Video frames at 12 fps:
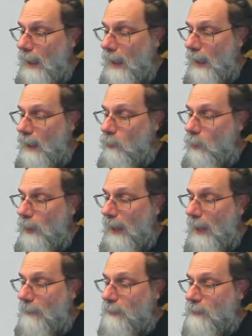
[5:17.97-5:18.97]
And what
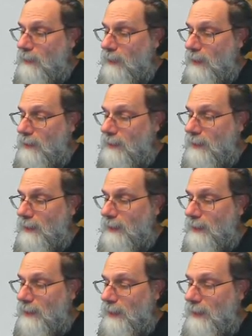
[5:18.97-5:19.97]
happens is that